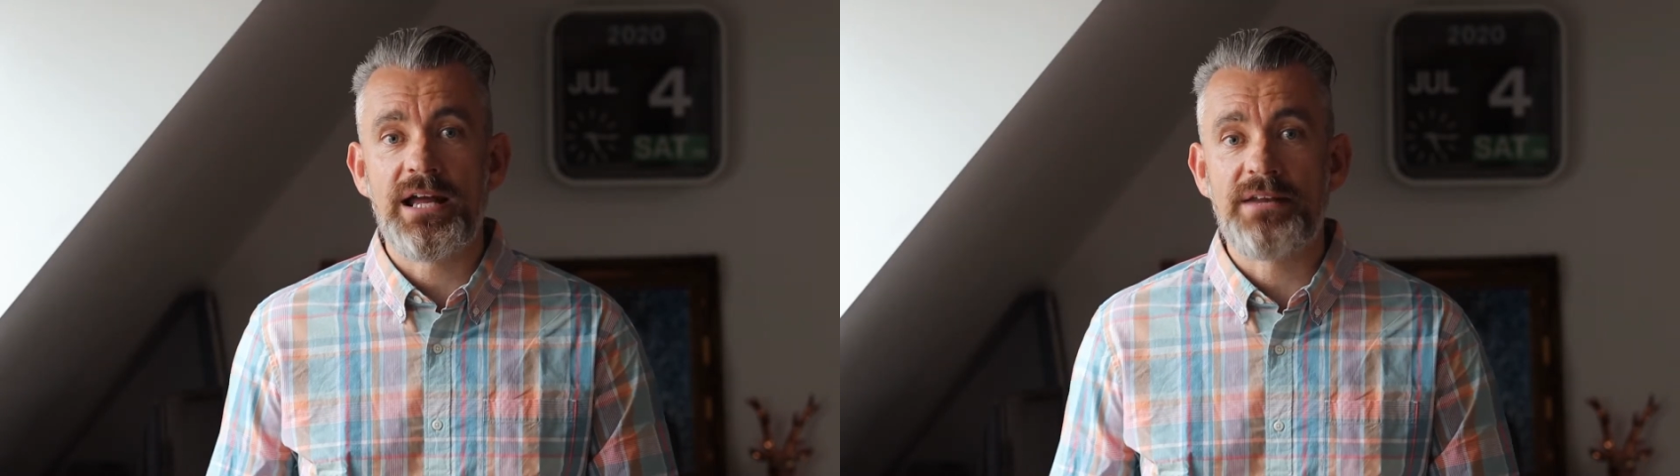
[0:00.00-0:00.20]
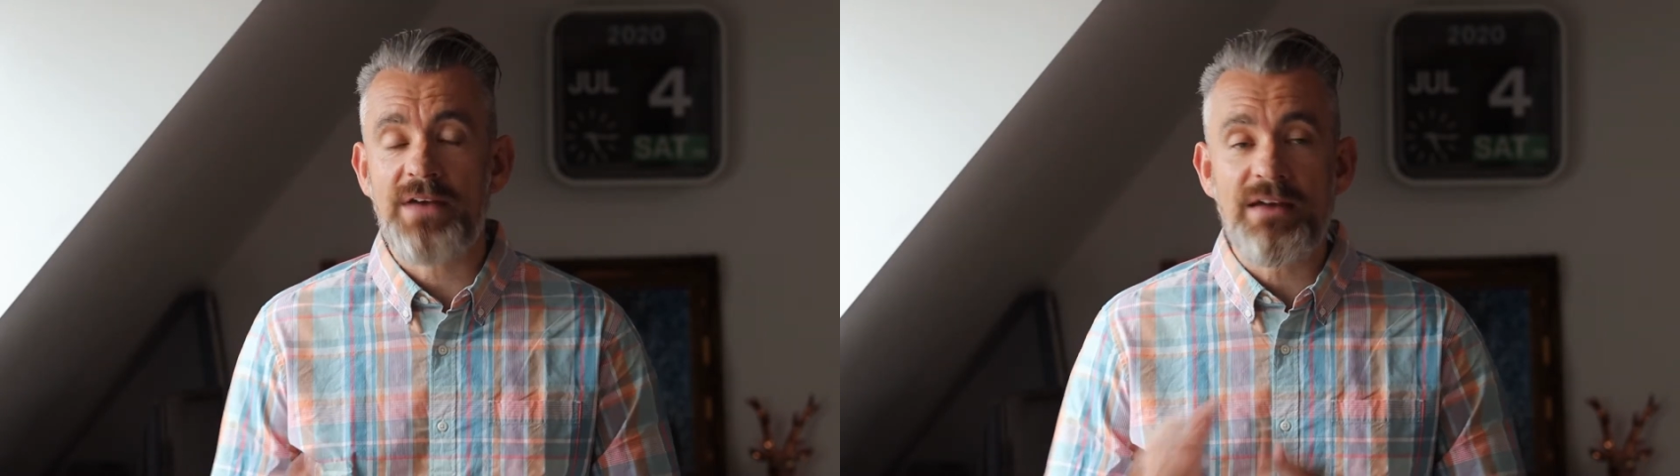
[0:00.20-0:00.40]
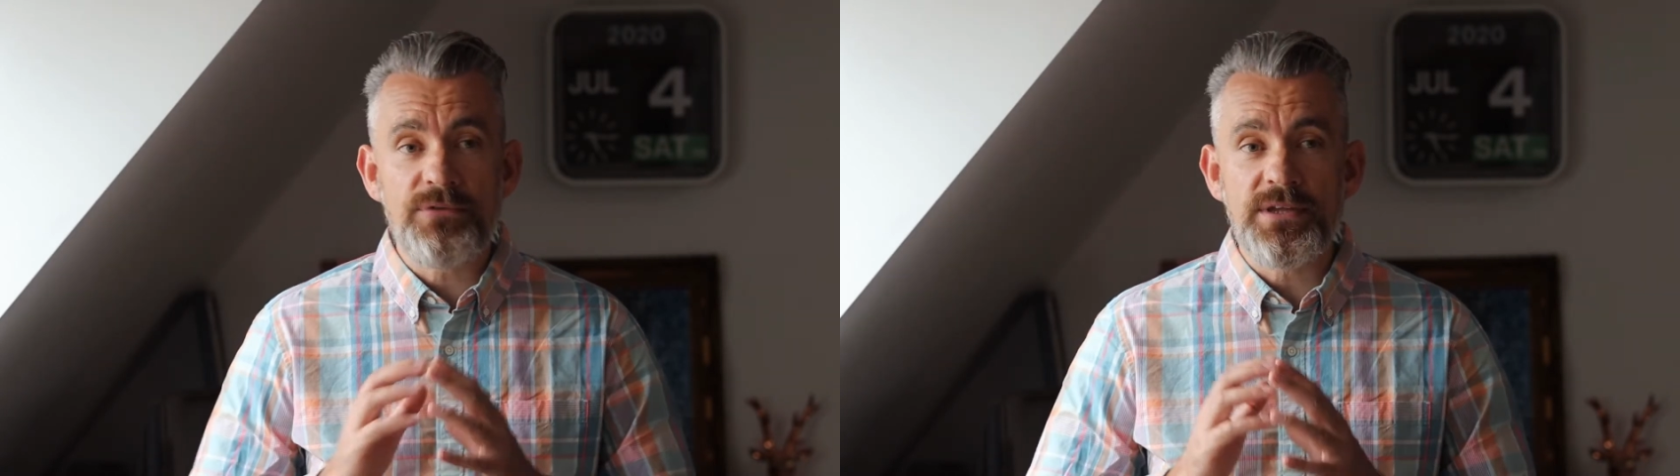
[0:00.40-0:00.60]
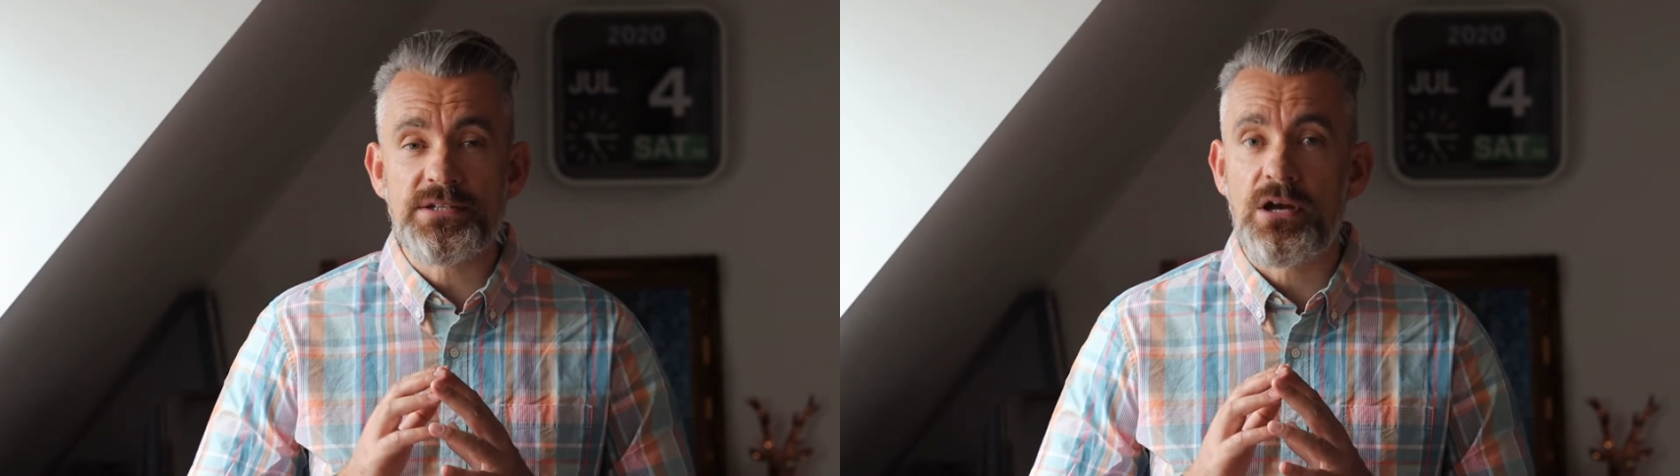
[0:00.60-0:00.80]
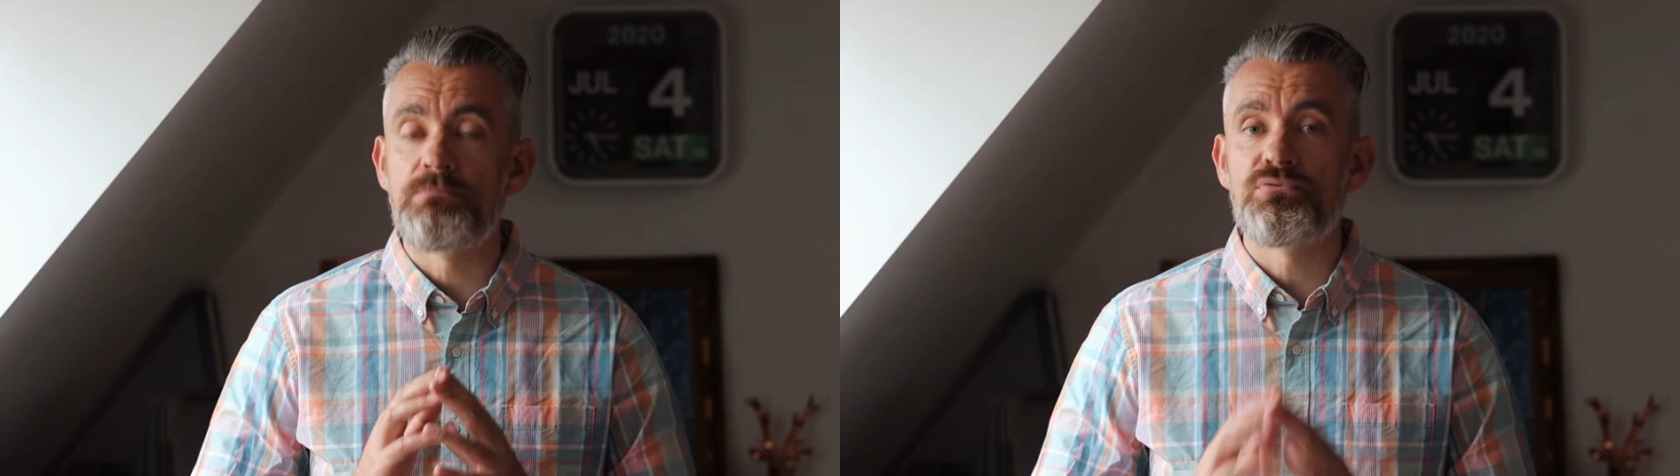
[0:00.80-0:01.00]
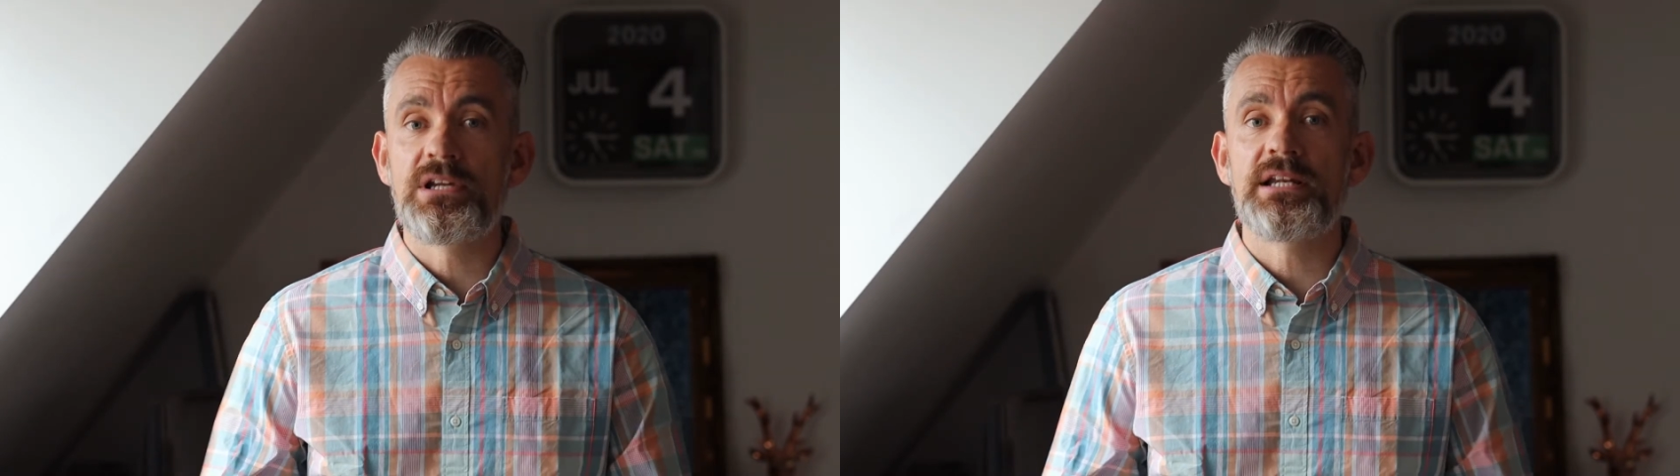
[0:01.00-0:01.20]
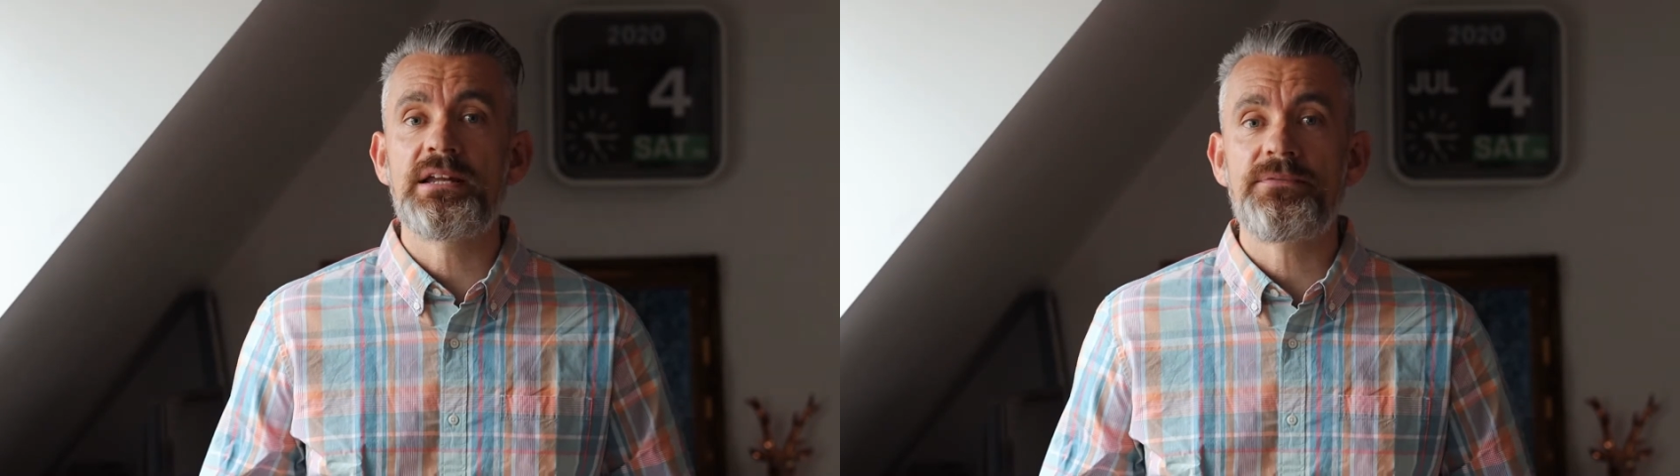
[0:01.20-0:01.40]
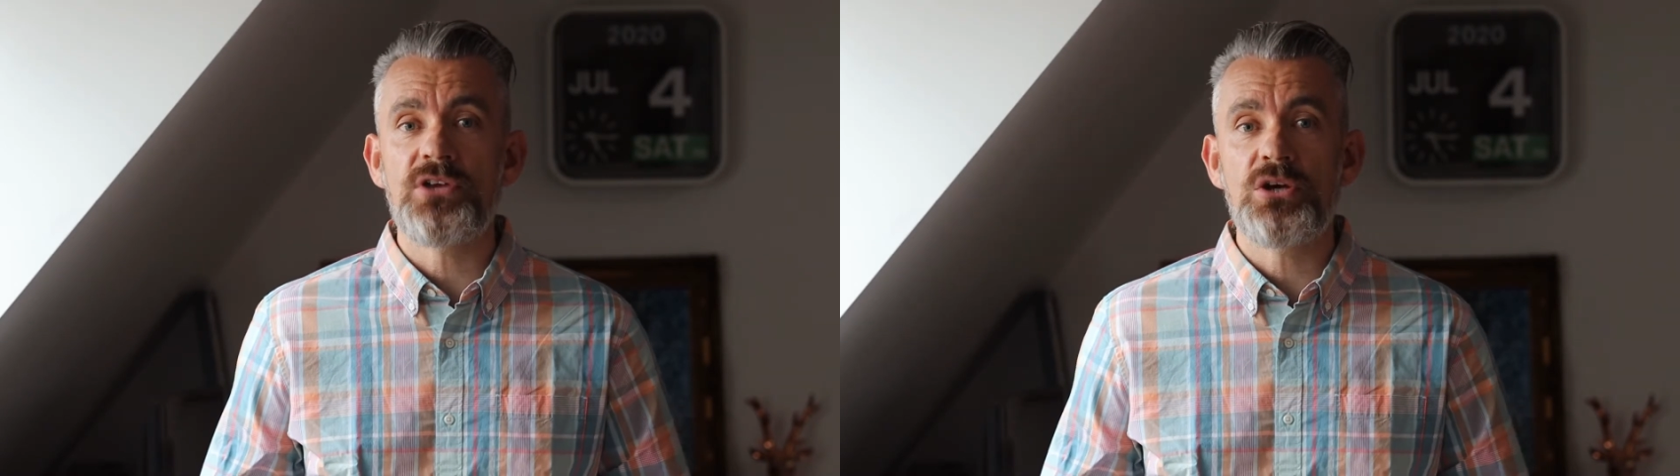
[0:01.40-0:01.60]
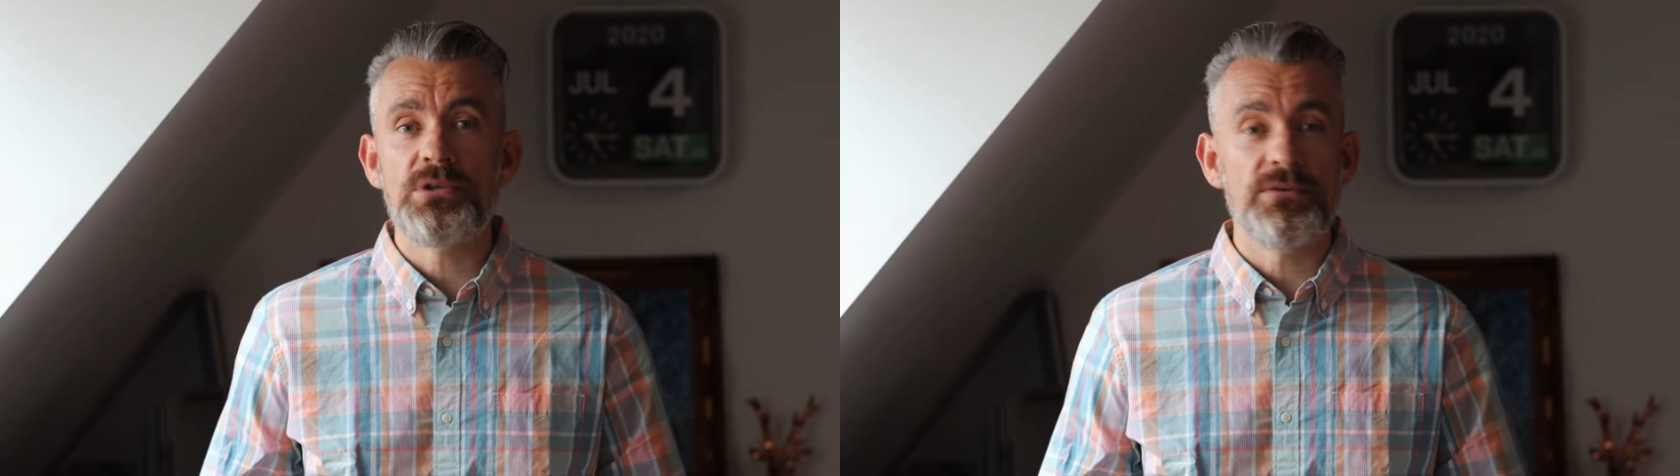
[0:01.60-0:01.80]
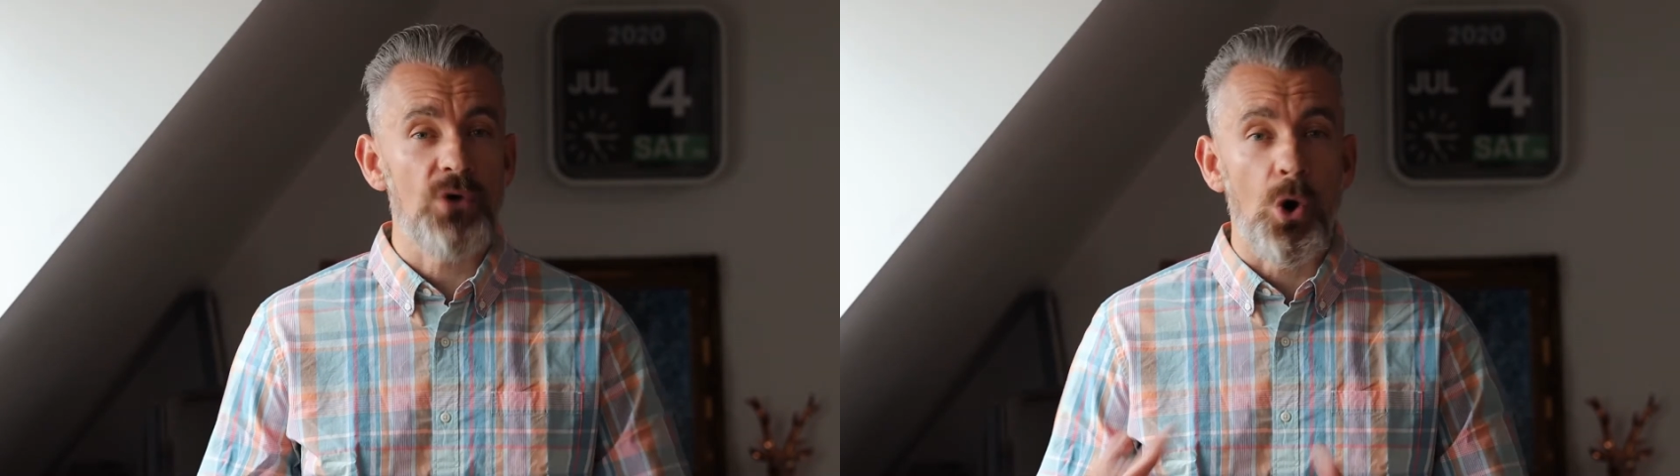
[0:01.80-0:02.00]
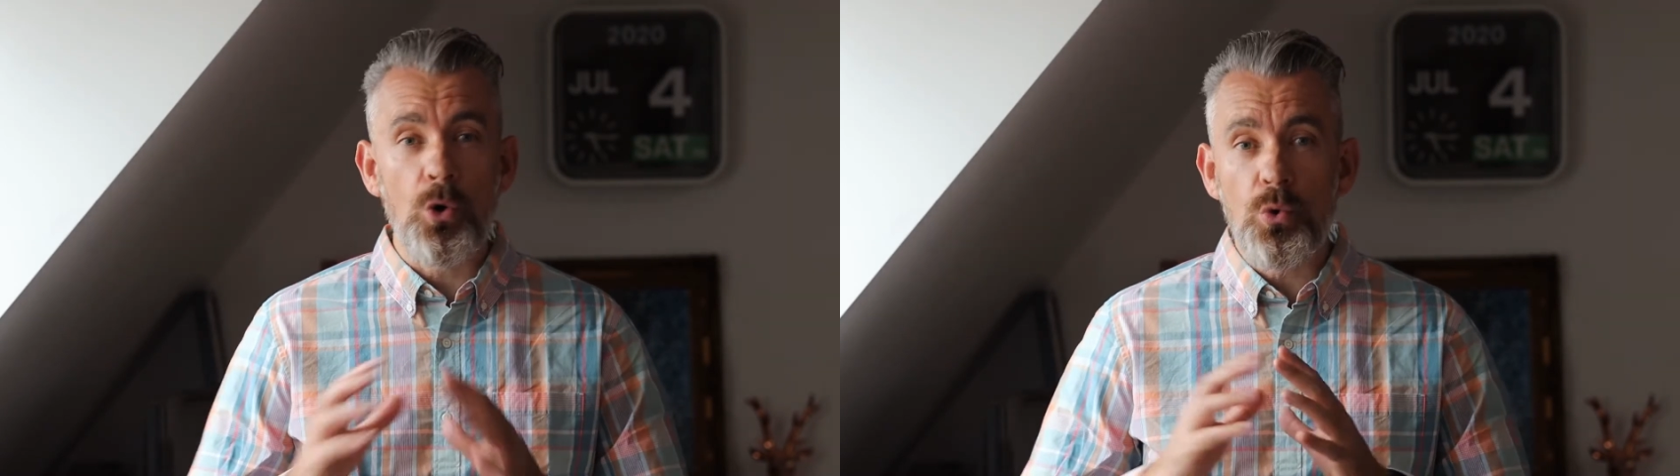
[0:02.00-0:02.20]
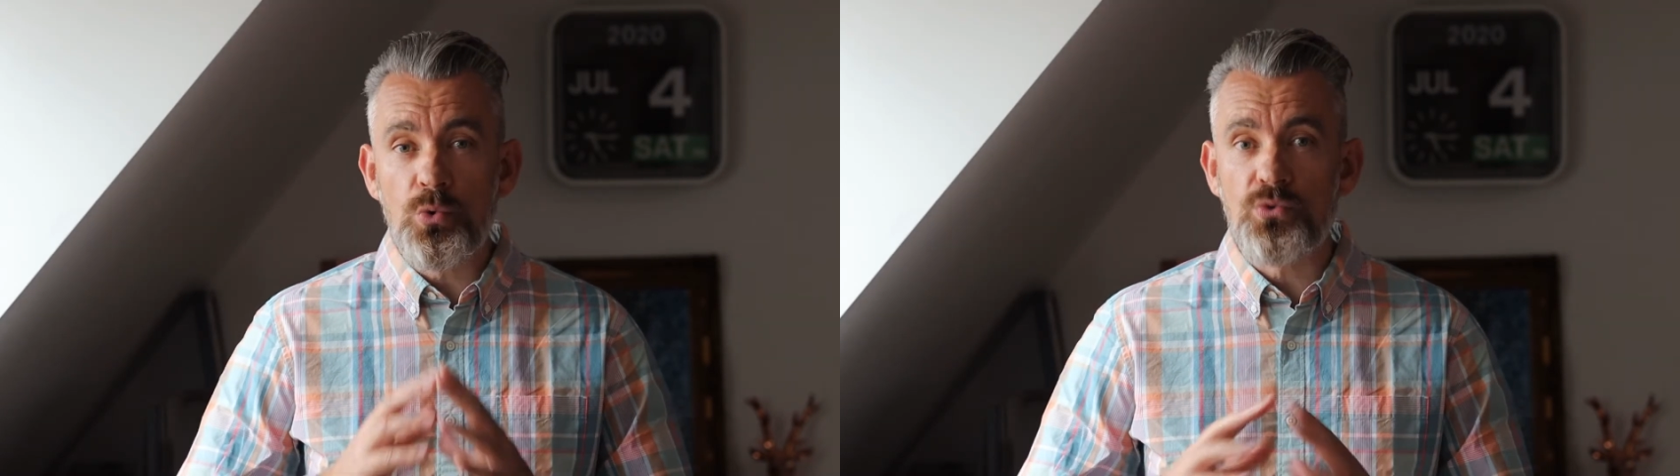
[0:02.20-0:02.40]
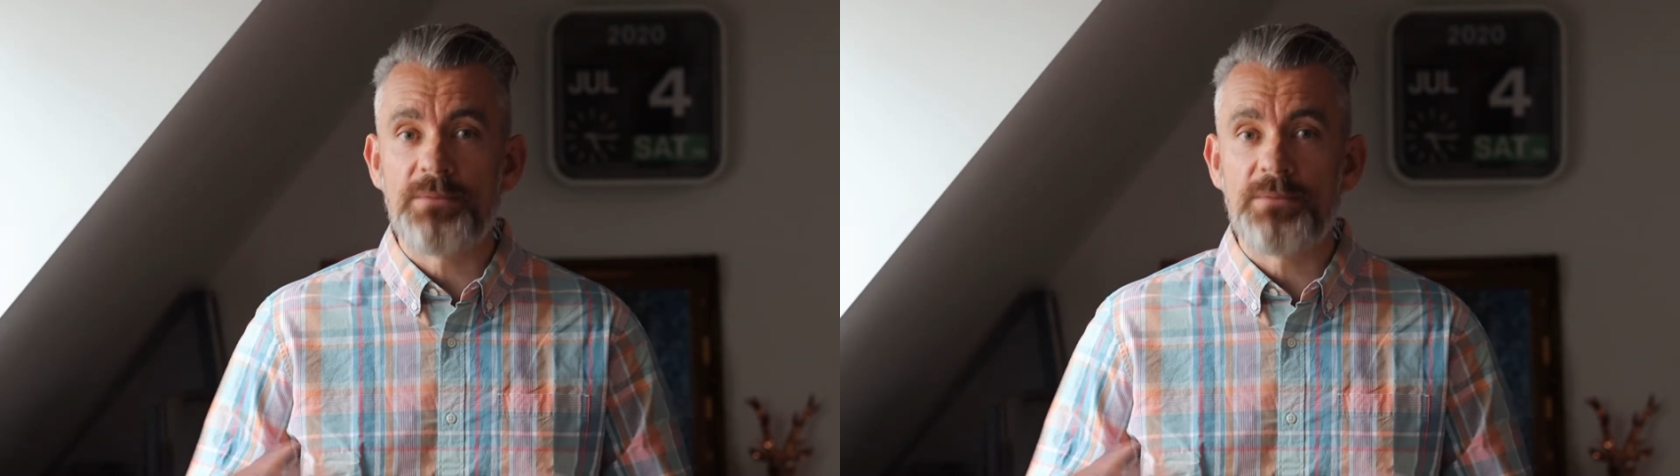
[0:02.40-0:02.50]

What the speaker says: And if everything's going brilliantly for you and you've got all